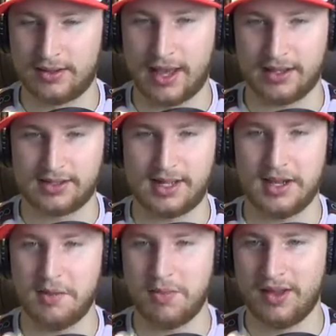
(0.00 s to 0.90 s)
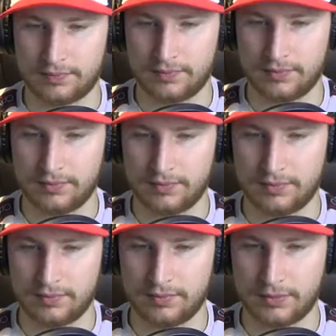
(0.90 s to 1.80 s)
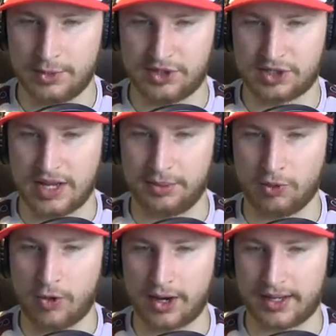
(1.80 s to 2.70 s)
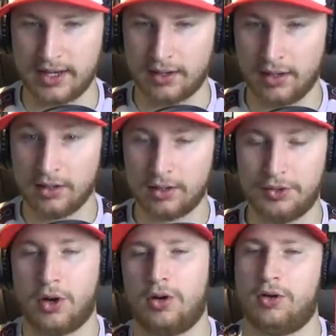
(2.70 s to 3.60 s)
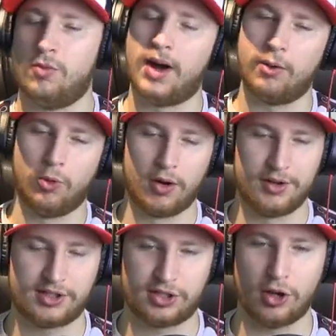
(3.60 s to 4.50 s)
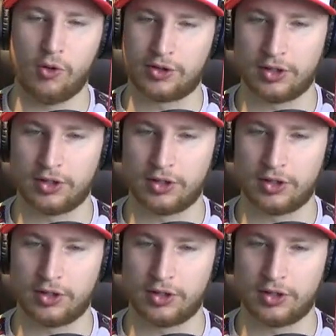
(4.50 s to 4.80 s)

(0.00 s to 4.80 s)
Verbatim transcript: Thanks, team. He was just able to walk in. Oh, my word. So